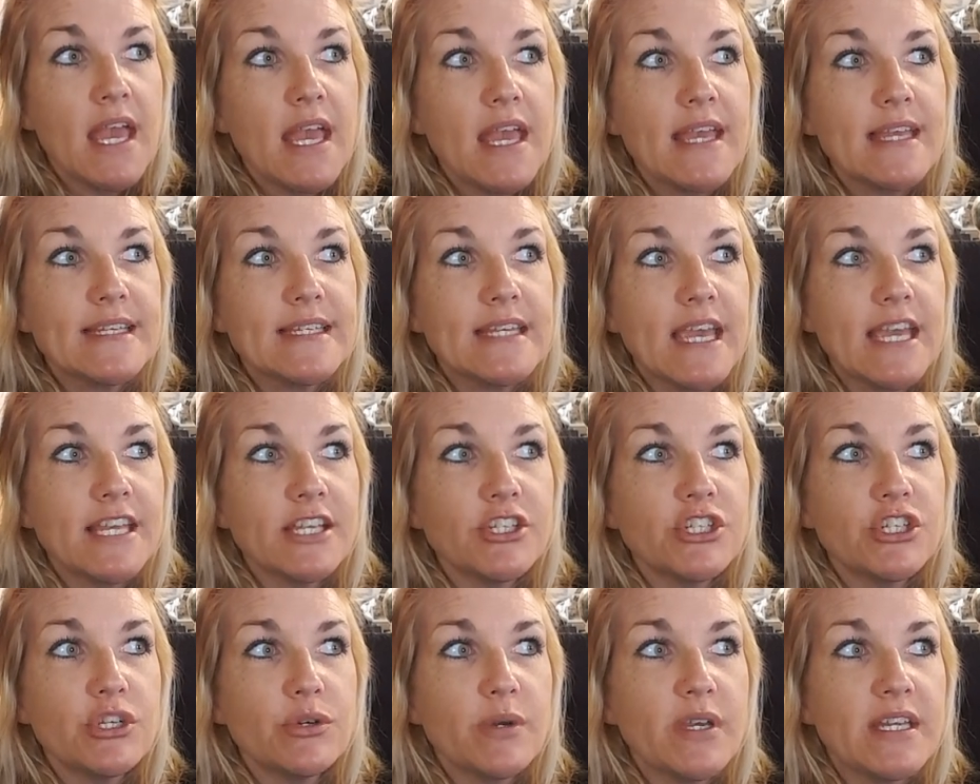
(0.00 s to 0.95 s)
it
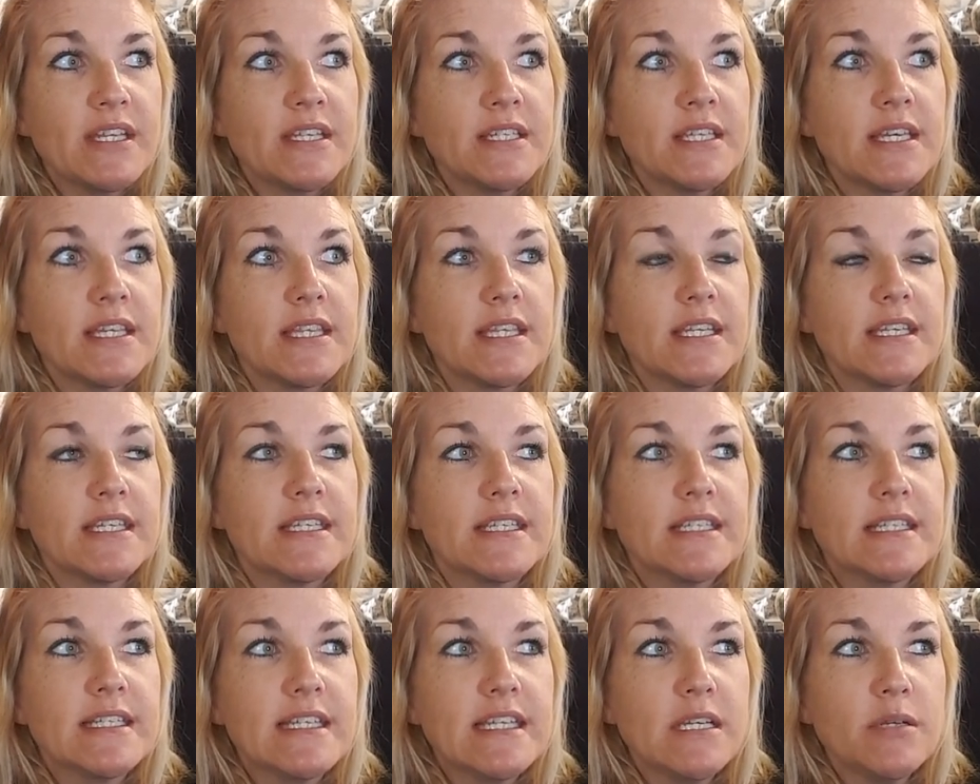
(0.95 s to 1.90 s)
takes you into the
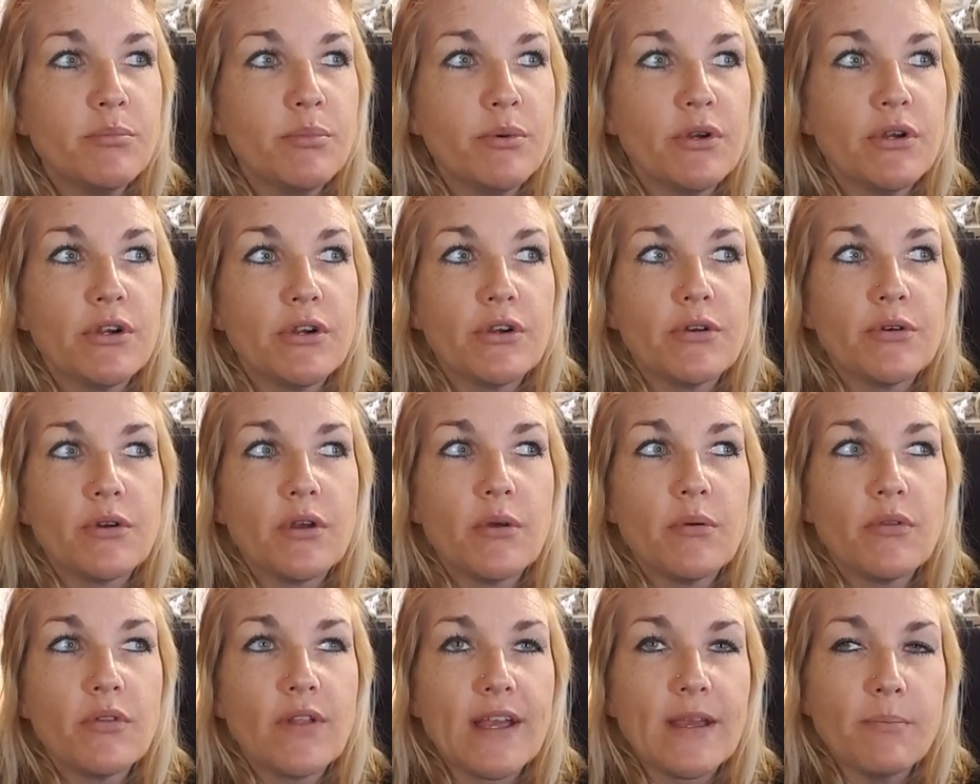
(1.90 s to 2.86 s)
deeper,
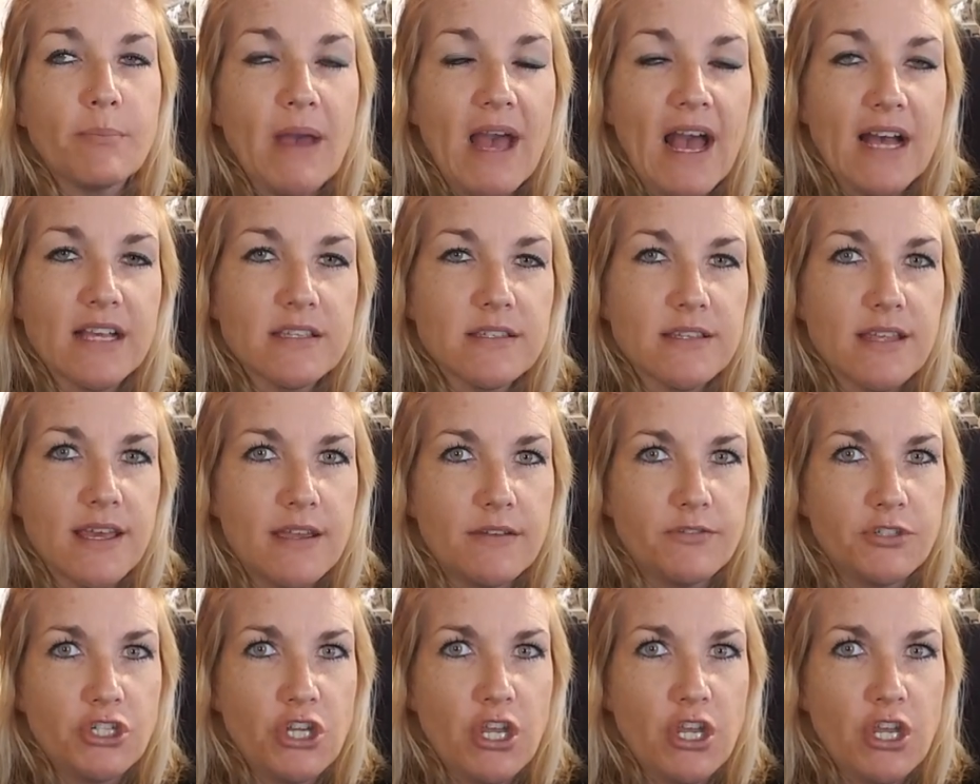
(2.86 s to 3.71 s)
like, past life